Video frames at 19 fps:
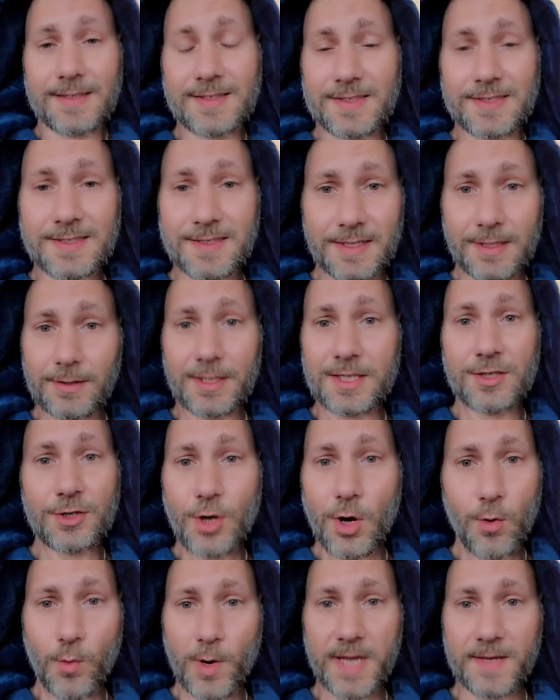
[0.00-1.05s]
still in
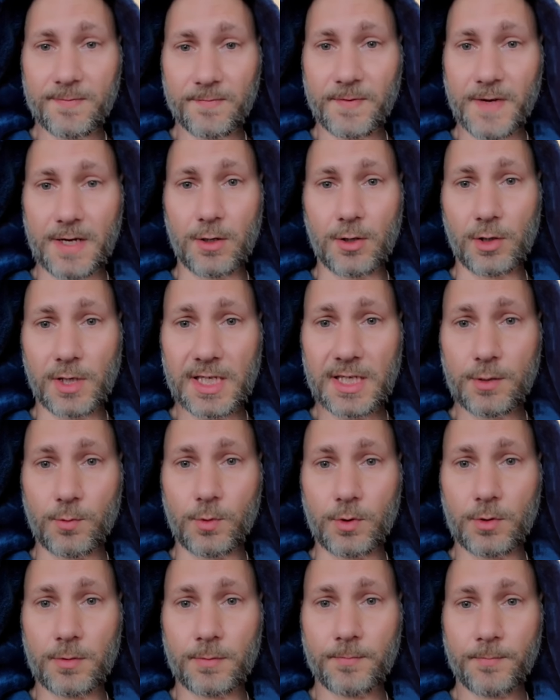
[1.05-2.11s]
no way fair or
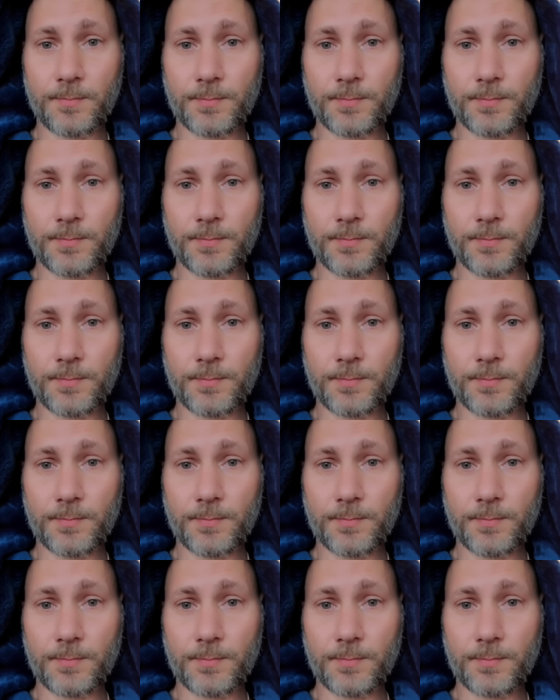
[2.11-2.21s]
equal.